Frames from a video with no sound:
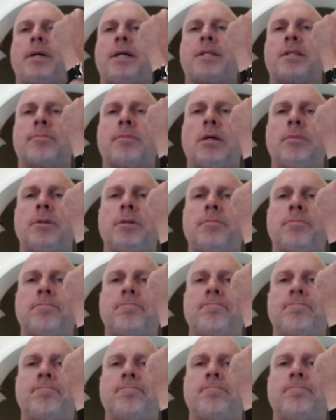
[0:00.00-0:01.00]
at the moment,
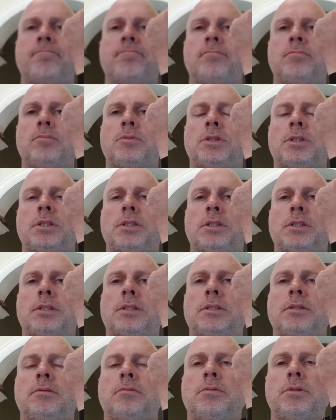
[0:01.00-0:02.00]
which
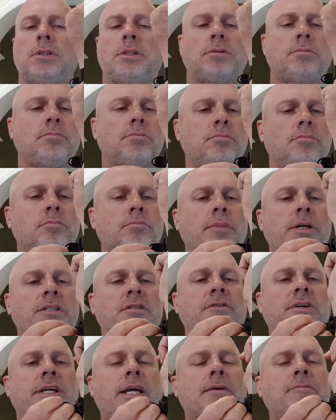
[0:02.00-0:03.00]
makes it
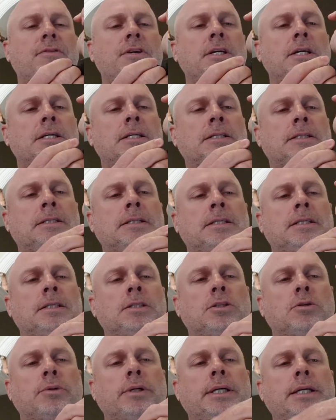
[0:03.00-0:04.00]
very comfy
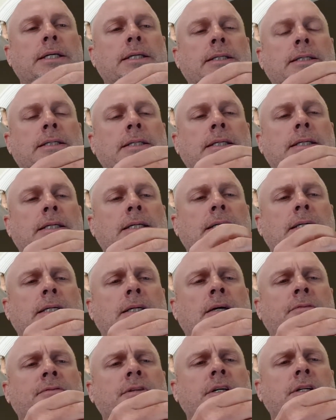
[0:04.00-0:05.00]
to wear.
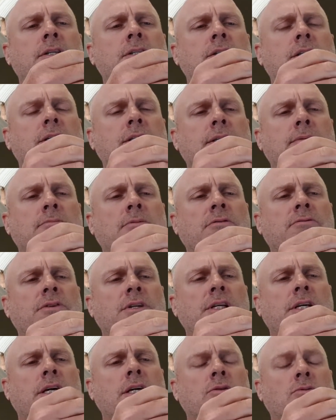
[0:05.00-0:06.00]
I've noticed that some of my
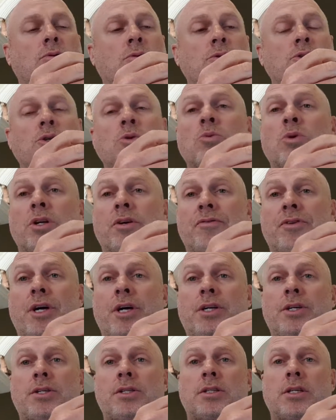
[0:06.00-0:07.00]
videos, or you will have
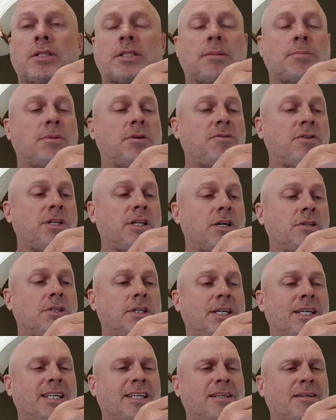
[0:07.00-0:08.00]
noticed that some of the videos are
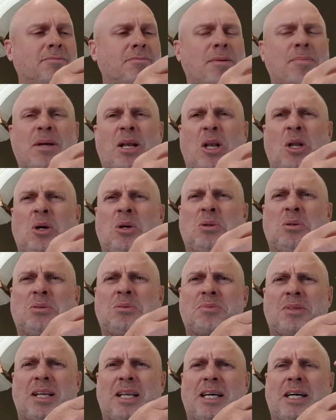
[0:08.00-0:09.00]
getting a bit
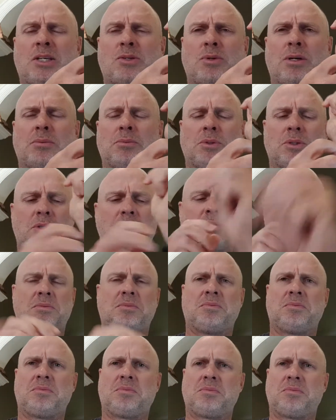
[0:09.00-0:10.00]
long. The last one was a
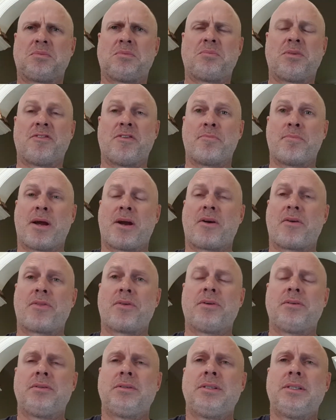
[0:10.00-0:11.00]
bit of a
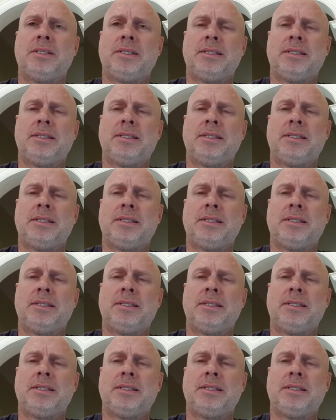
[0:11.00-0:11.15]
marathon.